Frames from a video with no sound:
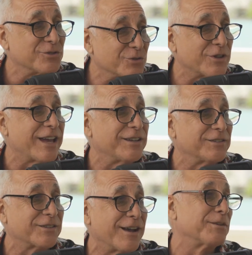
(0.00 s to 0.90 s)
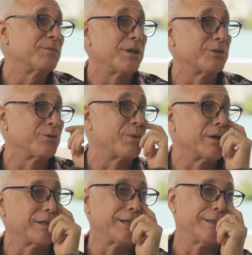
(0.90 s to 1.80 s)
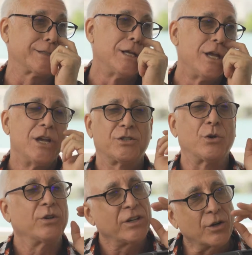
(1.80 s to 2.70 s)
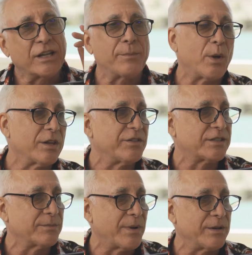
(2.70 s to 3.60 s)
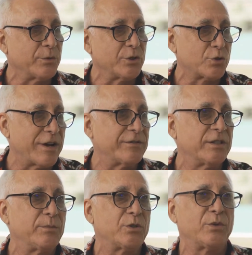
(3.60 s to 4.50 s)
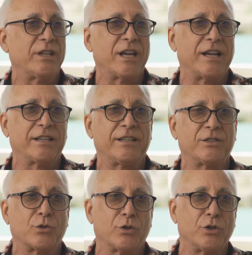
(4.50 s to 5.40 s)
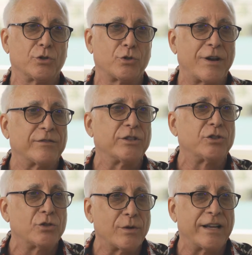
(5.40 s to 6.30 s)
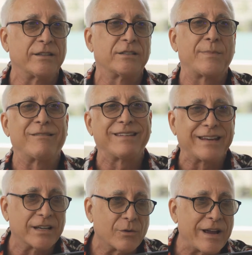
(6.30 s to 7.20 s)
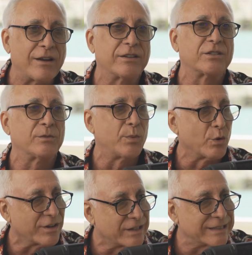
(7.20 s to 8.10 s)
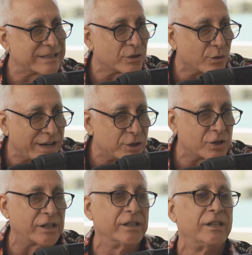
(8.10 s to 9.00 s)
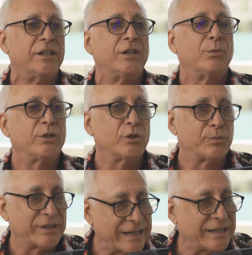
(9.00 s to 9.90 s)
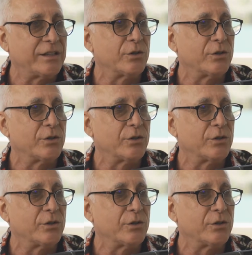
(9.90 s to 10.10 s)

to do that. Yeah. It's got to be on your bucket list. So you know, keep all of this in mind when you're traveling between the islands or you're traveling to islands. About getting around, it's an important consideration when you're planning